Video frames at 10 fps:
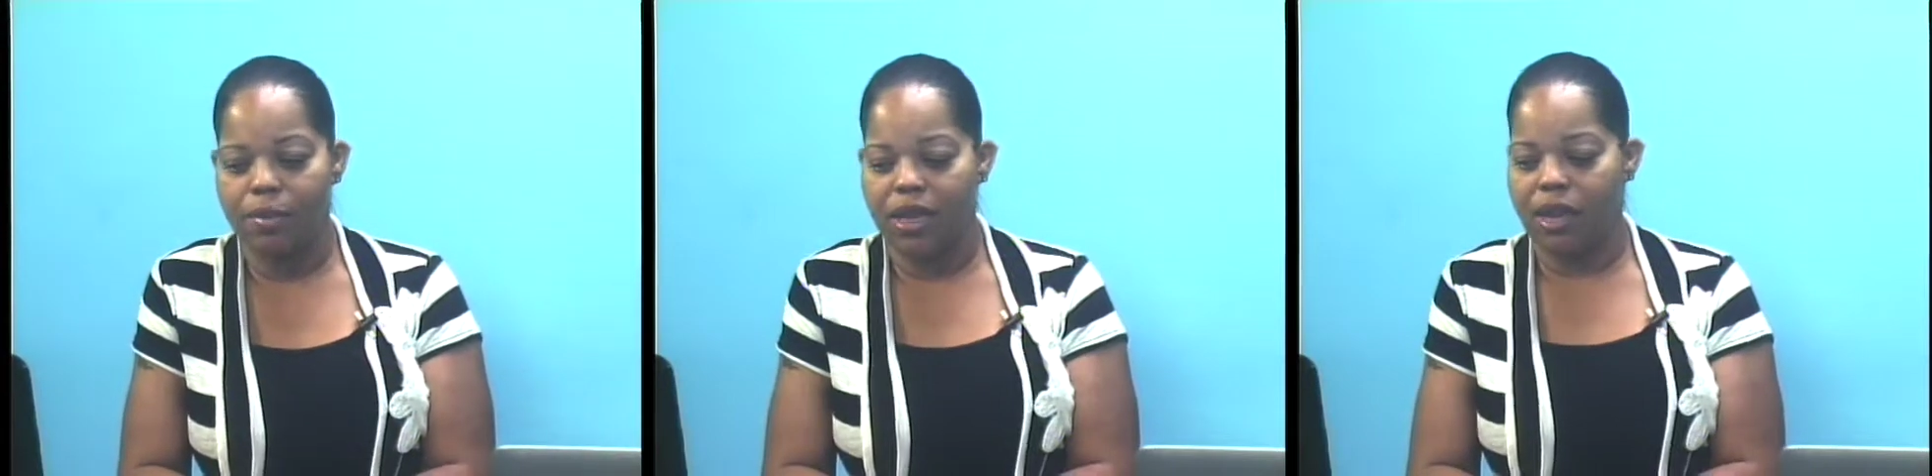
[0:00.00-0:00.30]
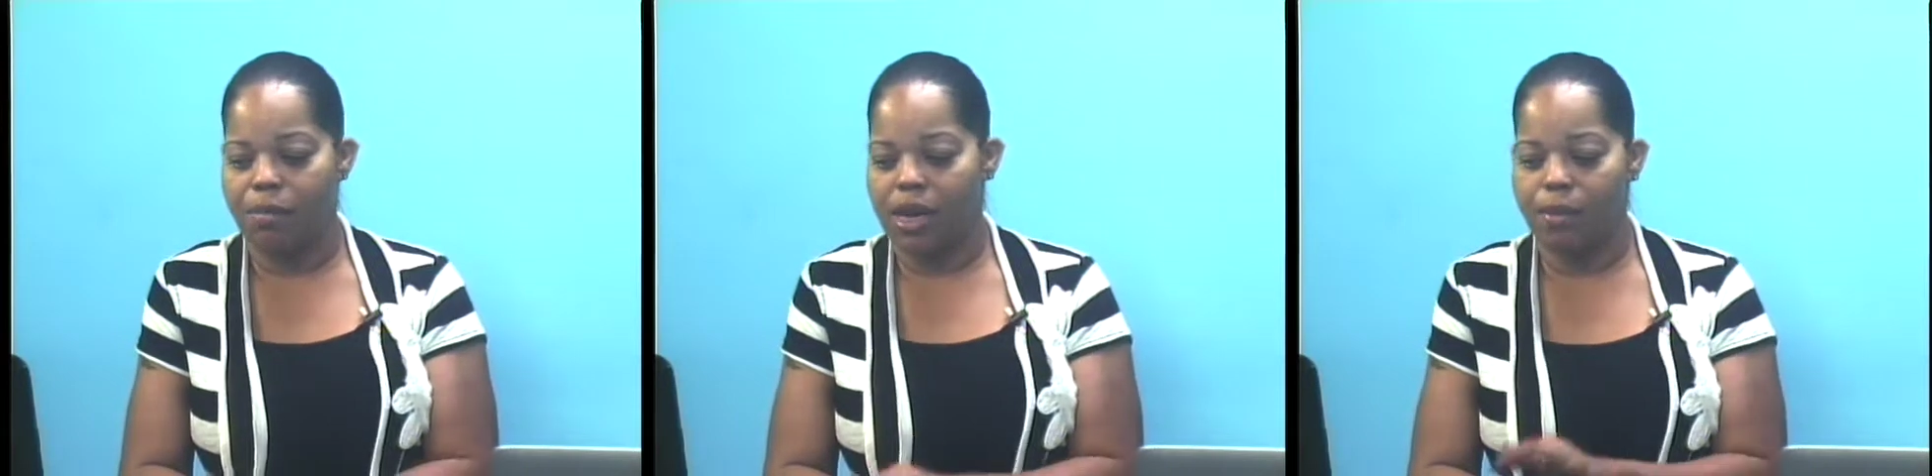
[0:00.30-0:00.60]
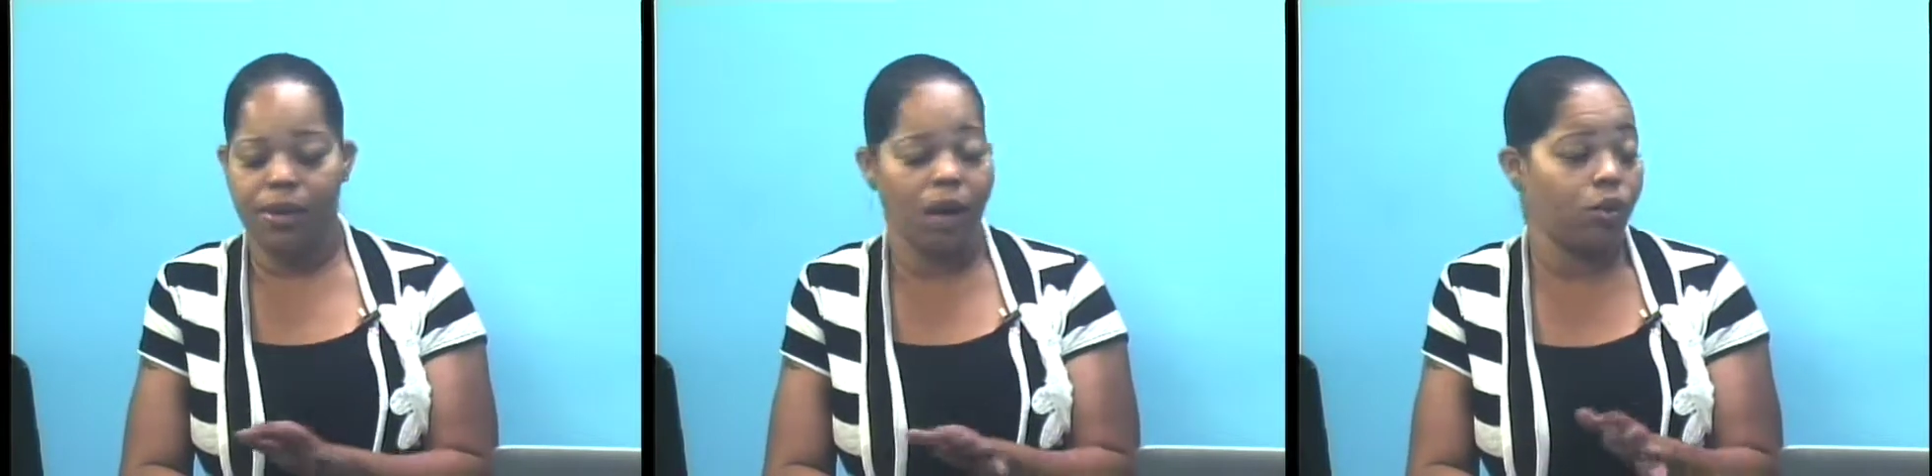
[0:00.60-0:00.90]
team in the
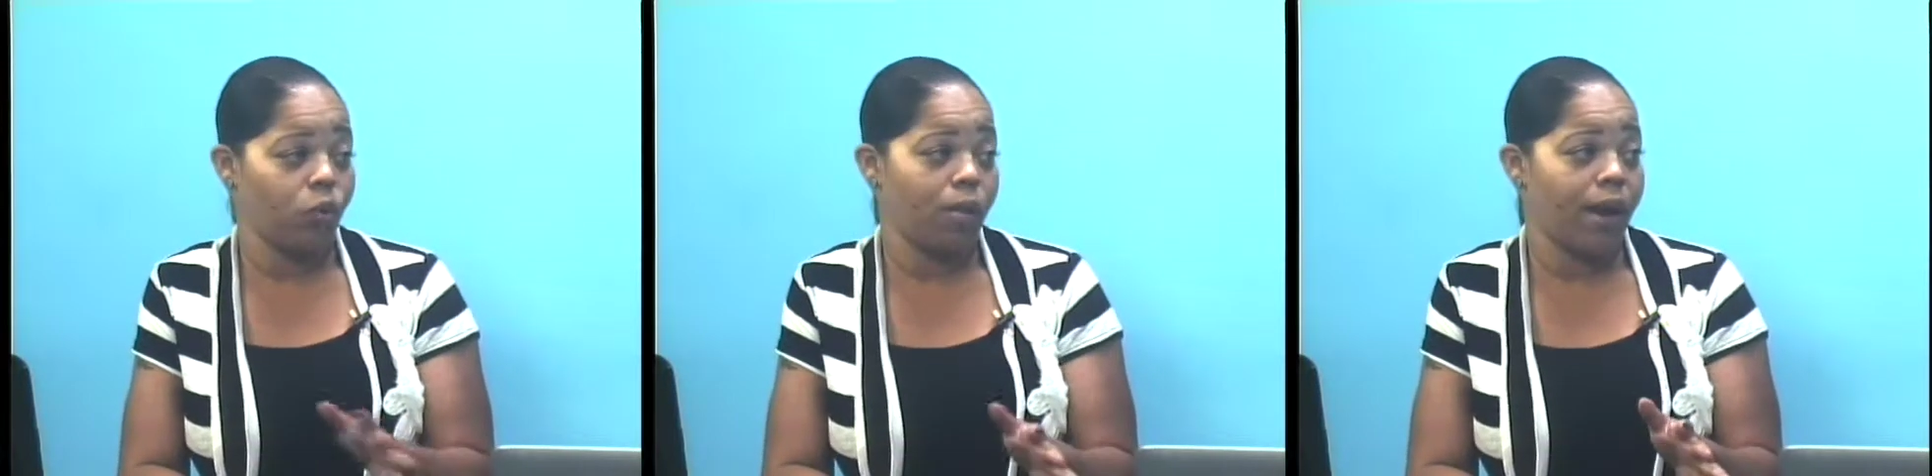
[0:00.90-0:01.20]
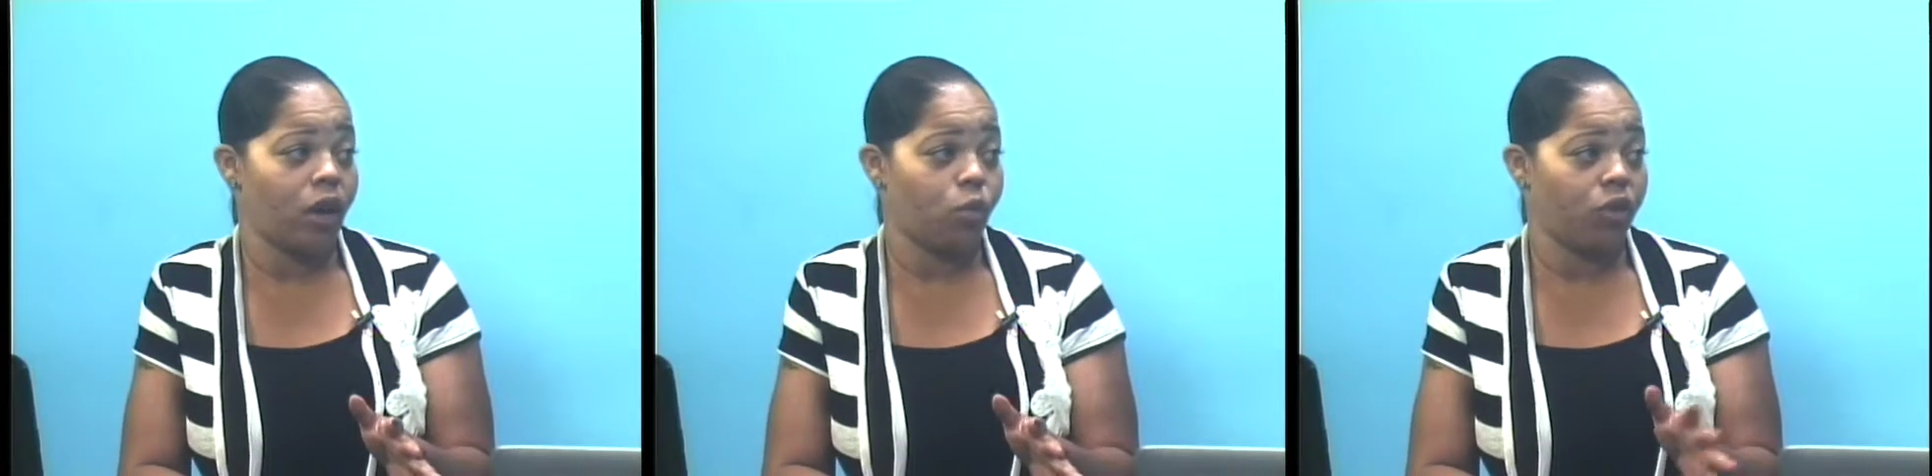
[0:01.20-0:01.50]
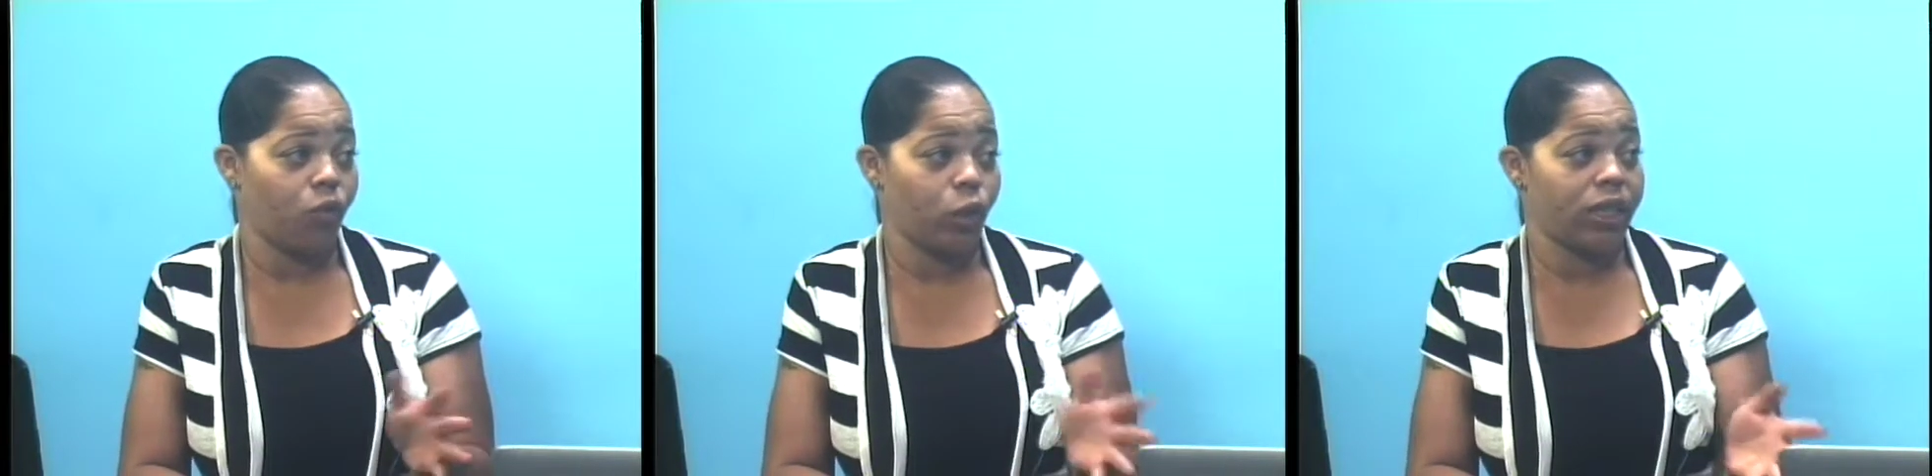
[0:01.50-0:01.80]
N B A with rebounding
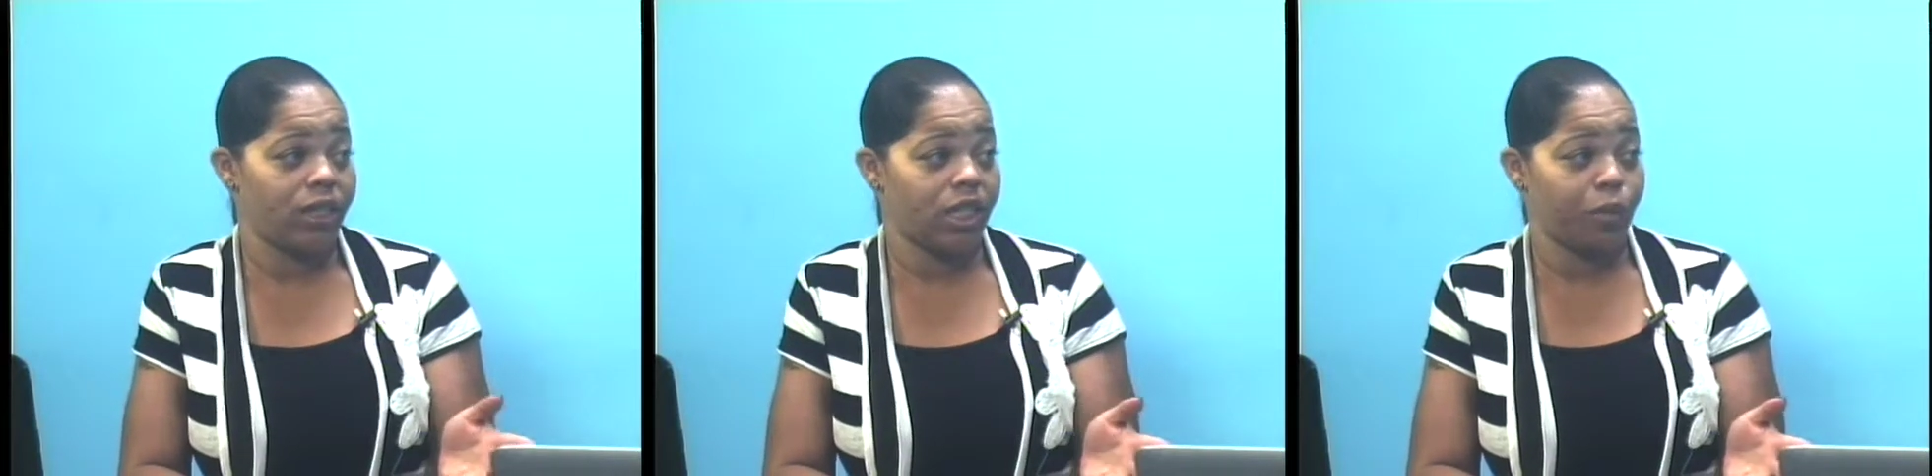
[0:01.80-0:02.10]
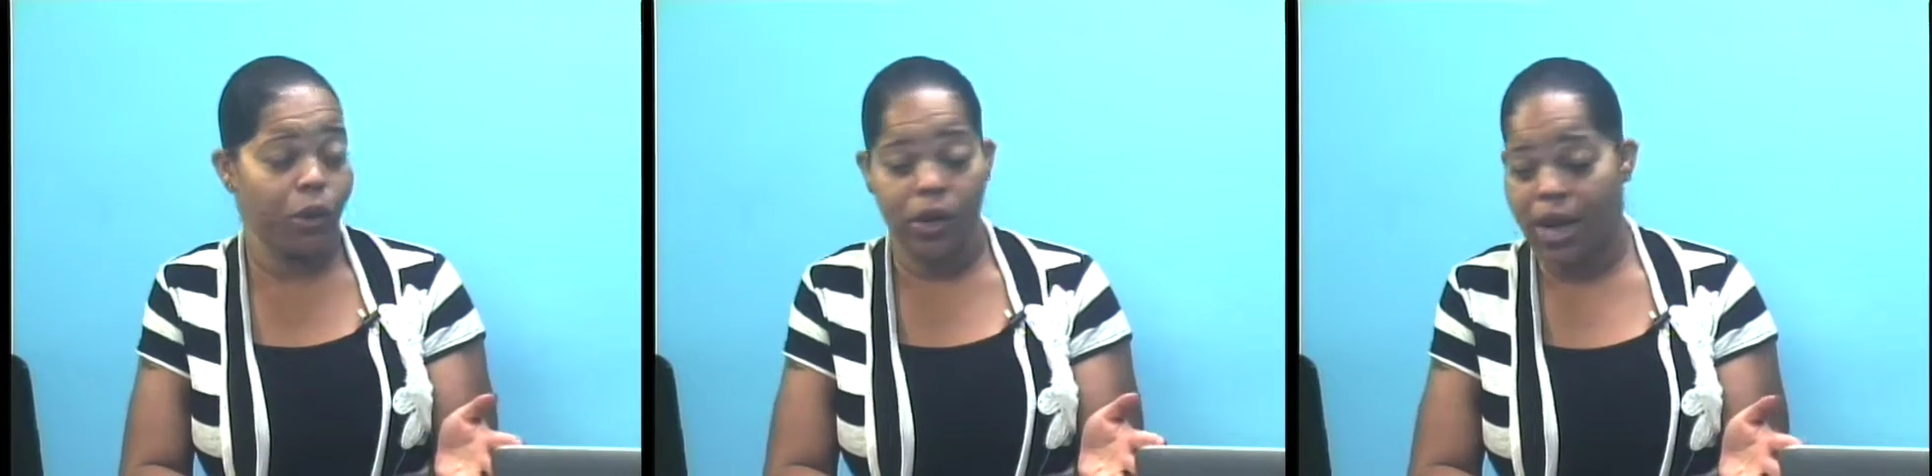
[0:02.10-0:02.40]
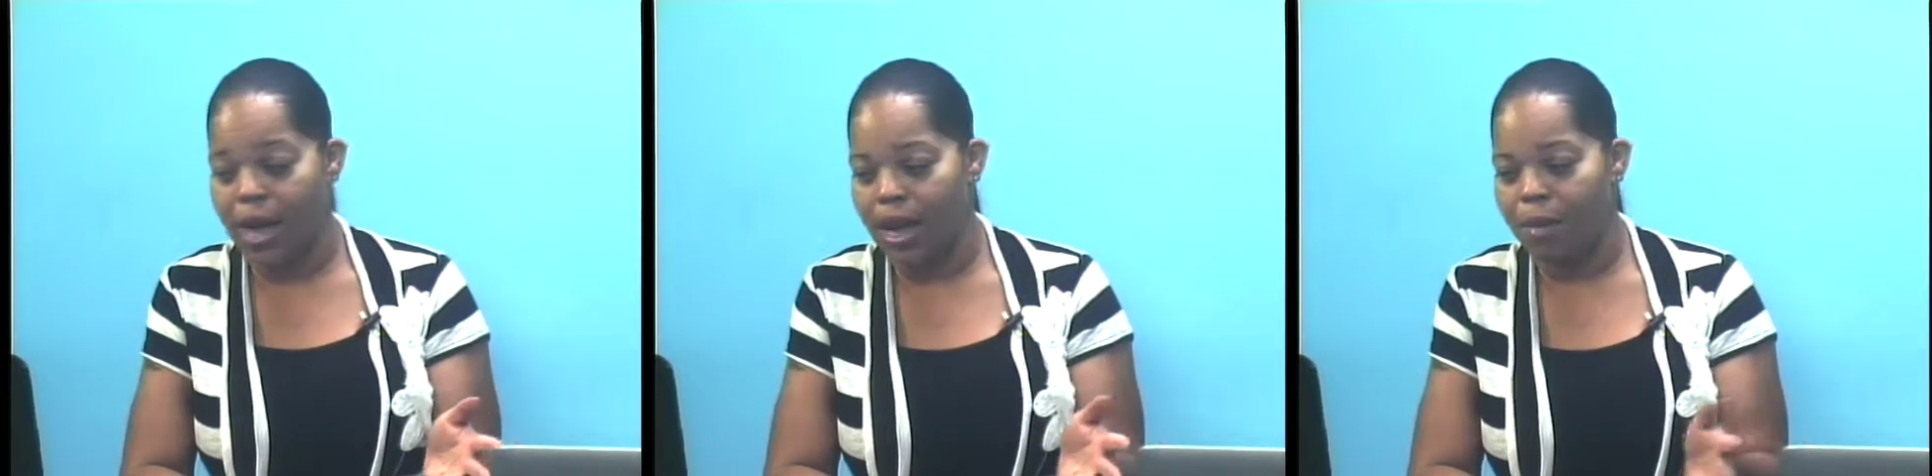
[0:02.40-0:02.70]
with forty-six
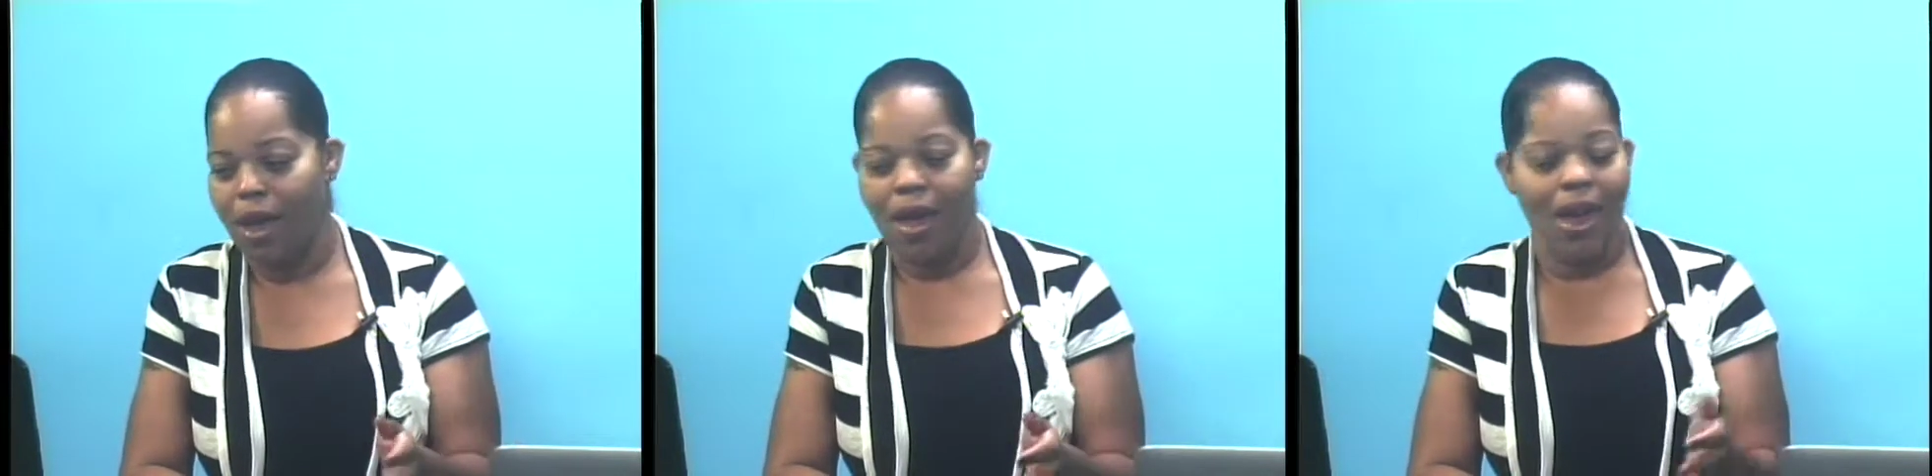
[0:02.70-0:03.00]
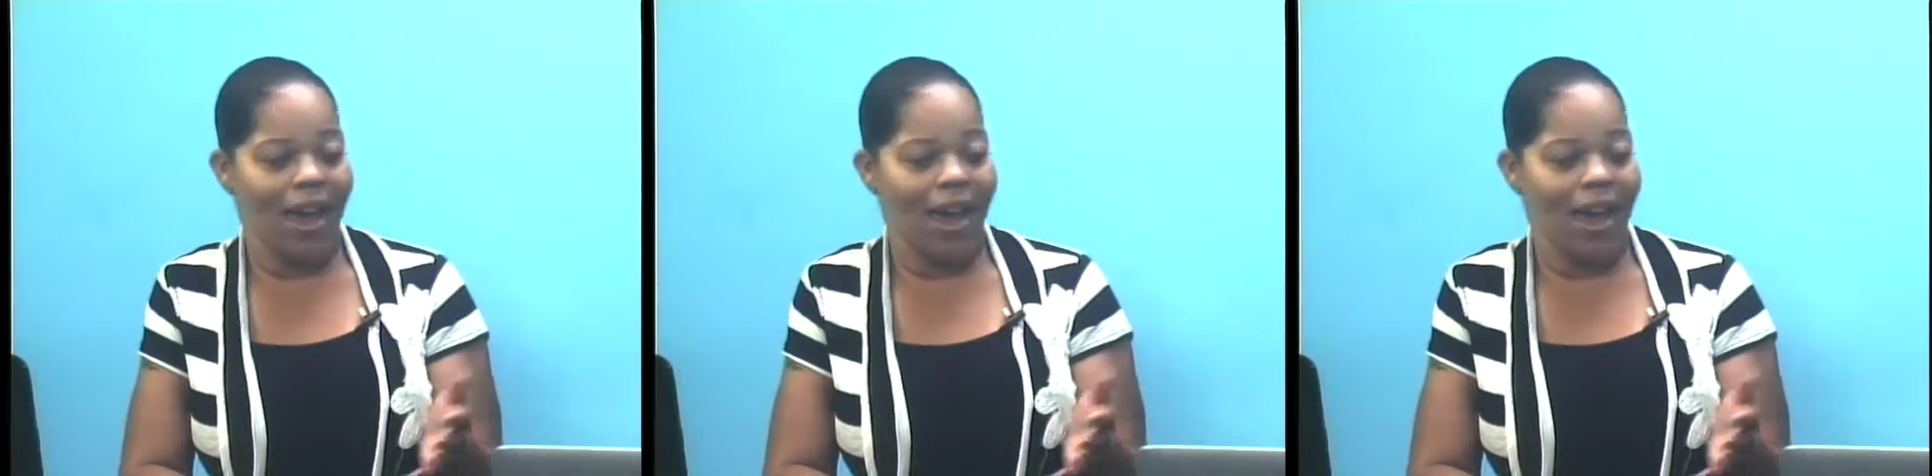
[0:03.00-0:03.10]
per game,